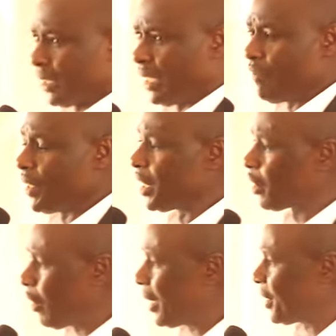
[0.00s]
Even in
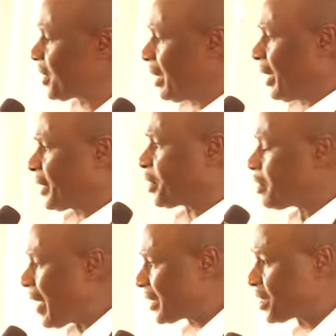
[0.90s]
college, at
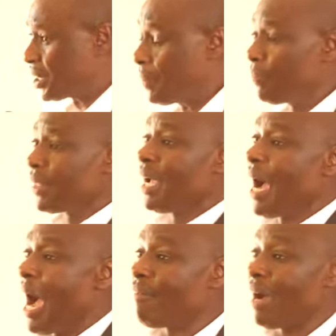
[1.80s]
university,
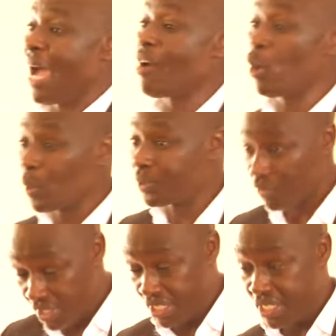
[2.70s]
I always
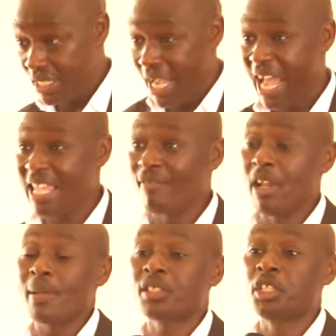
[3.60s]
read. I have
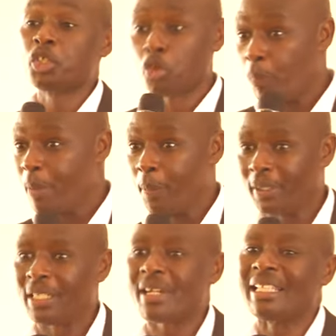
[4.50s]
never seen two people
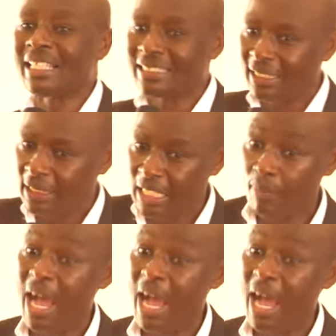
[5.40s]
that write exactly the same.